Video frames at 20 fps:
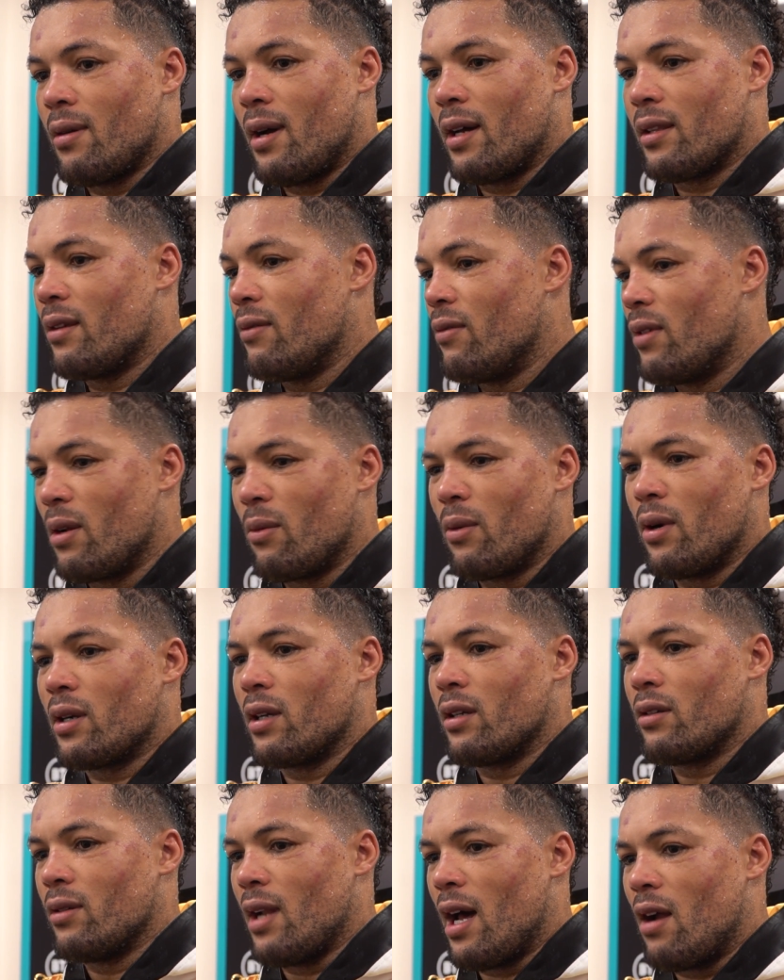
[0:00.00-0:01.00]
I didn't really want
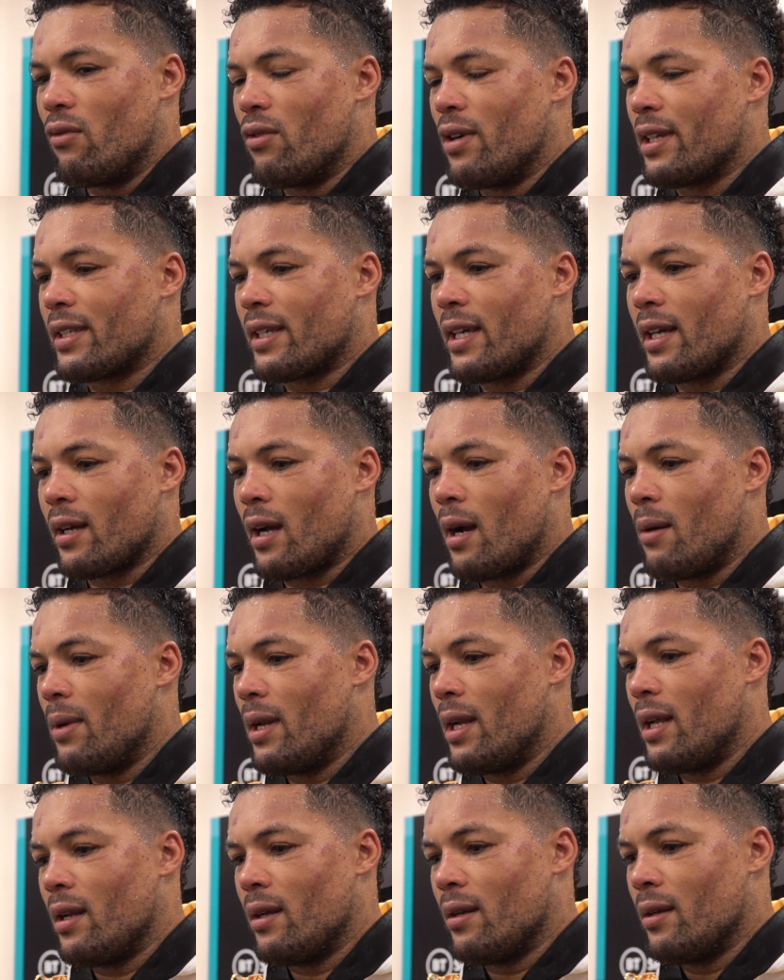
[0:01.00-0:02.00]
to like risk it
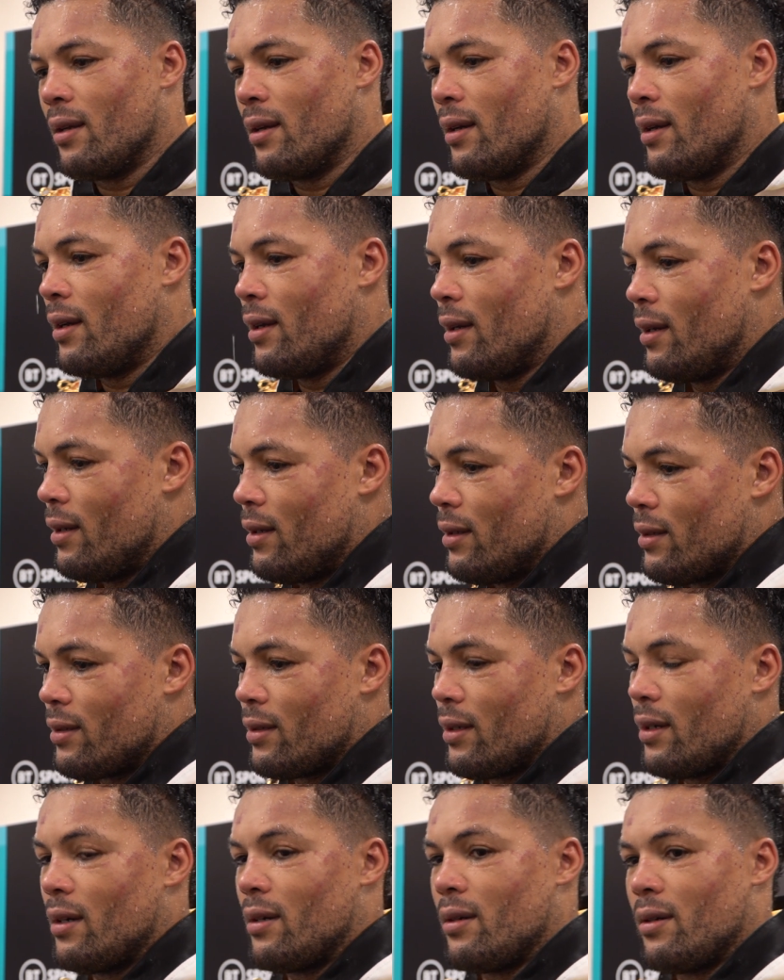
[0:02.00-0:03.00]
coming in.
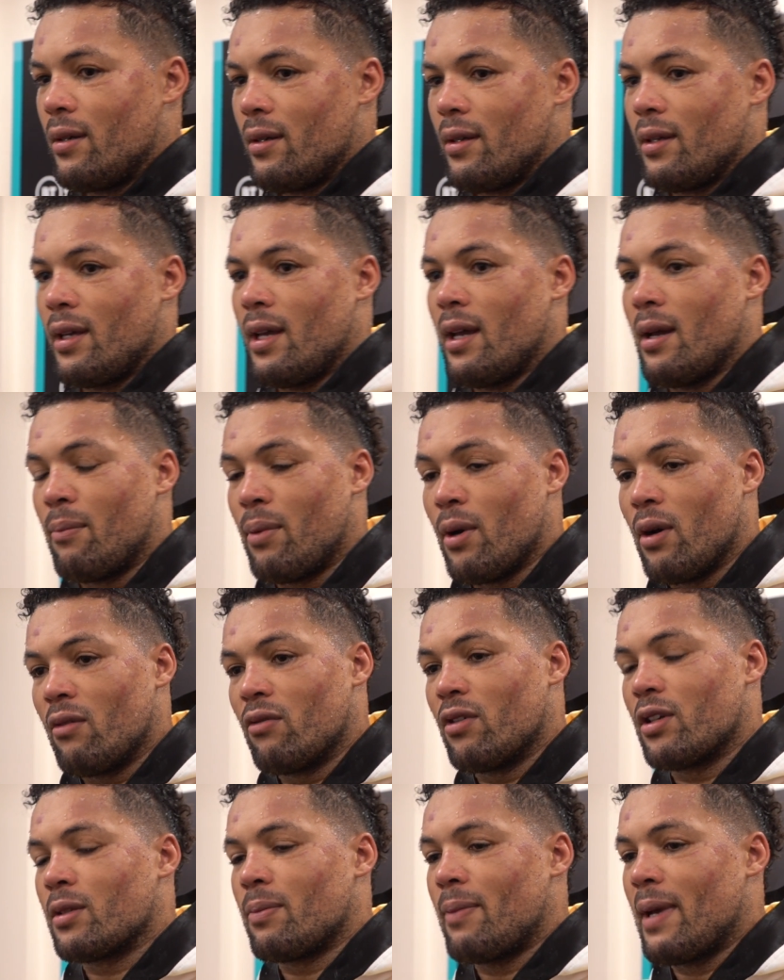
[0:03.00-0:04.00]
So yeah, but
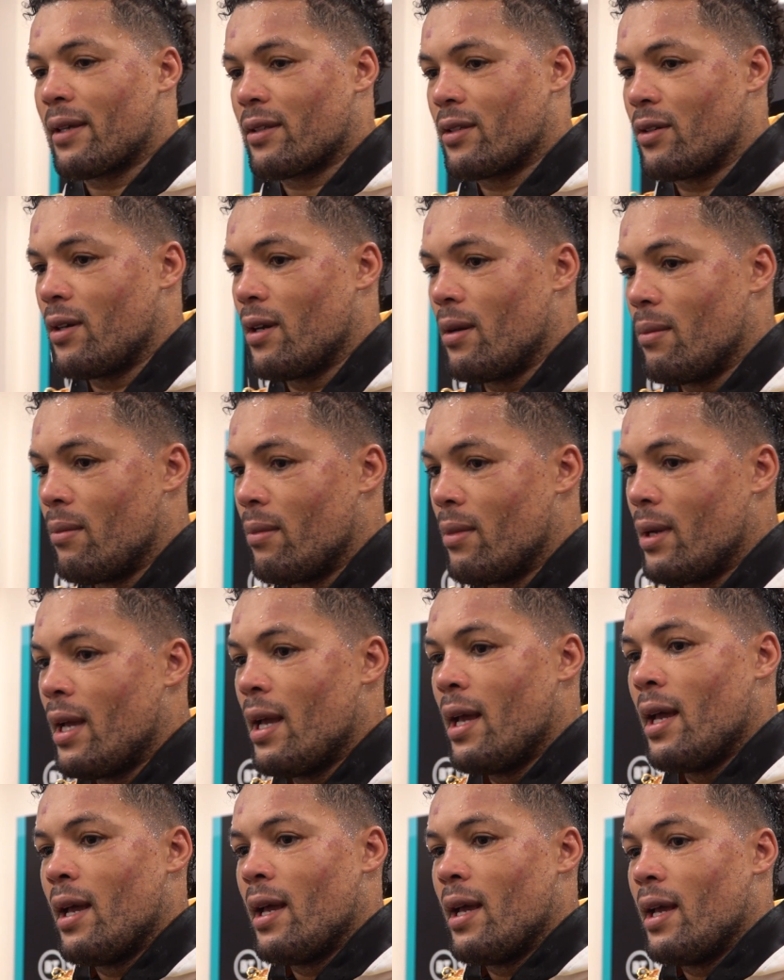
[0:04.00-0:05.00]
respect to him.
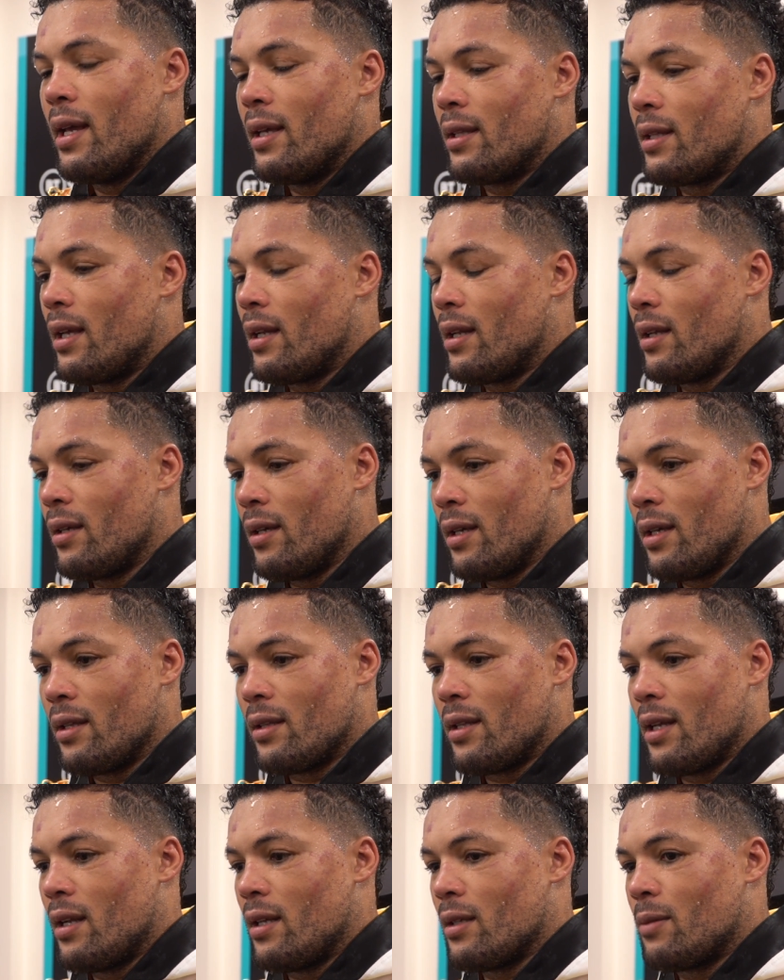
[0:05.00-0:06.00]
He did it. He
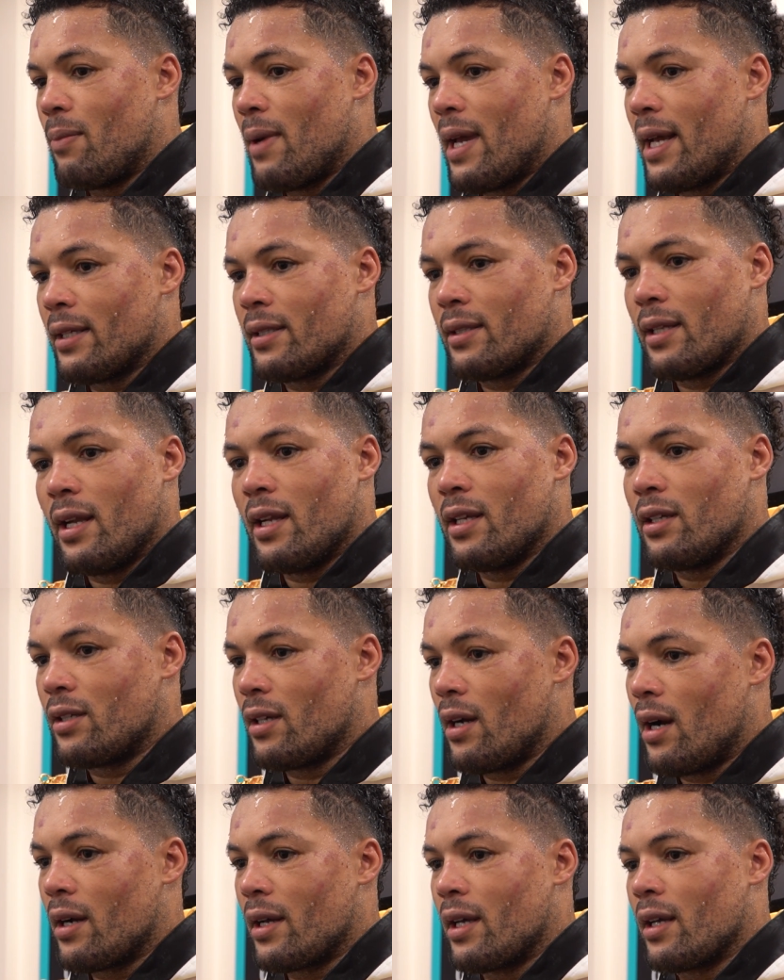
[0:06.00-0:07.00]
did his best, and he's
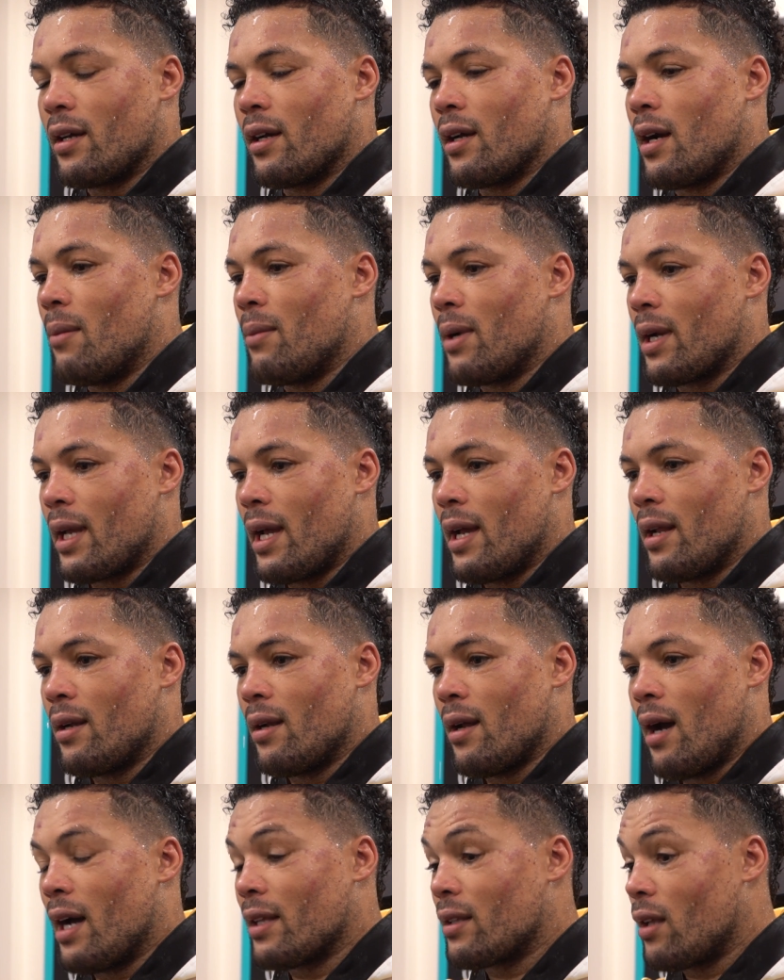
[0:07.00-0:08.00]
young. He could come
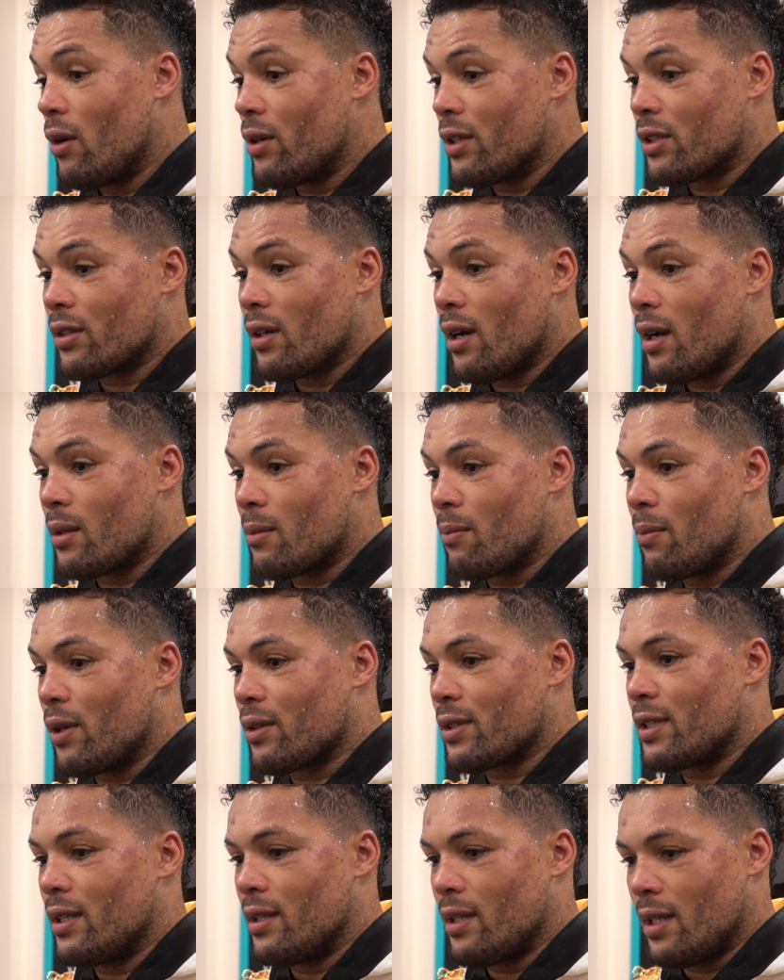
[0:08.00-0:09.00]
again. I'd only started
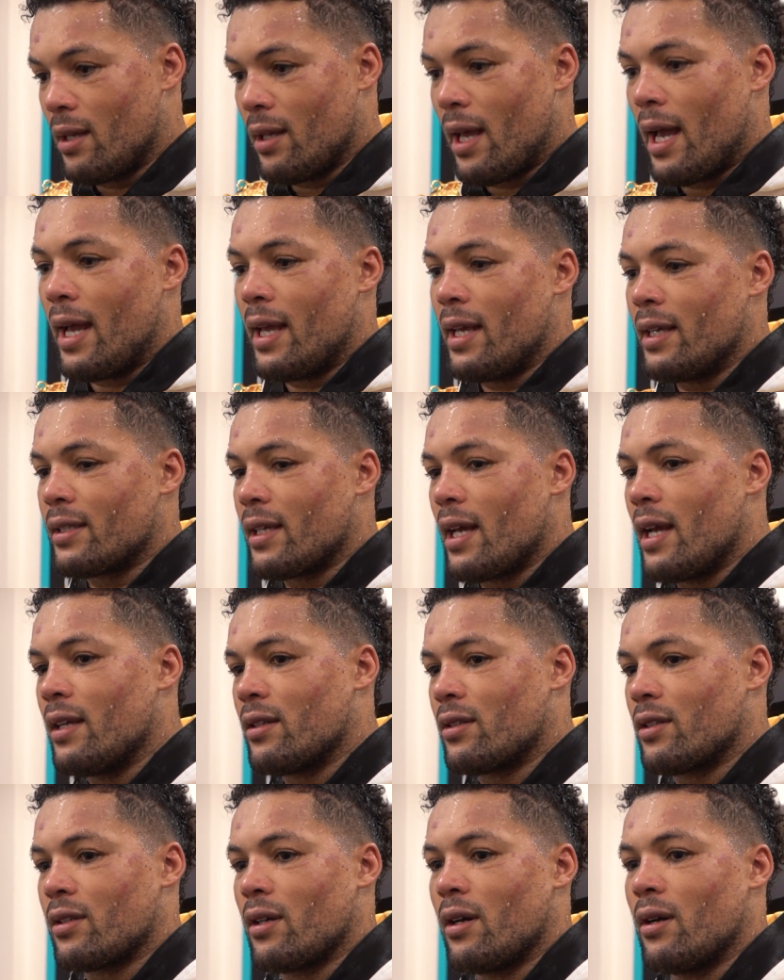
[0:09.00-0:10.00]
boxing at his
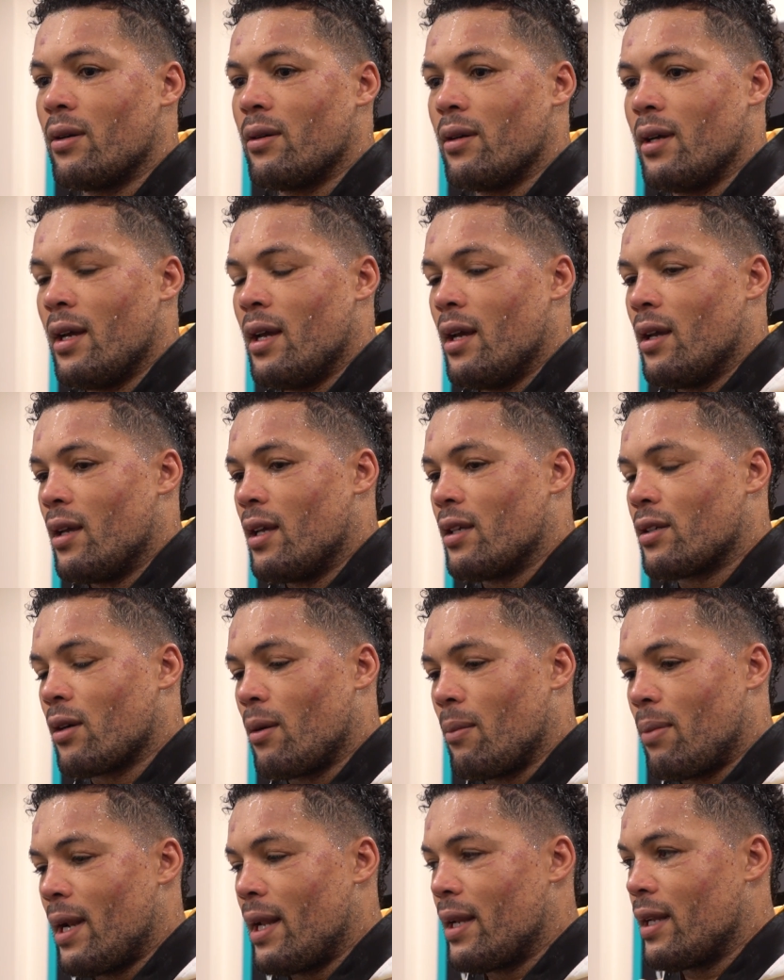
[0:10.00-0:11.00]
age, so he's
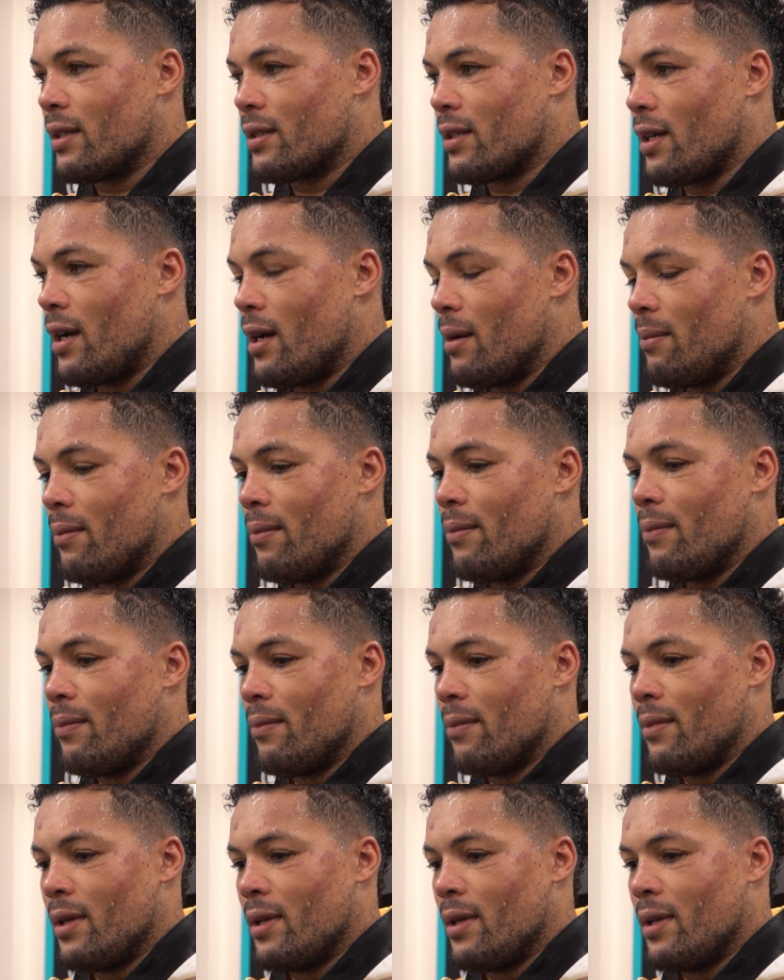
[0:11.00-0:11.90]
got plenty of time.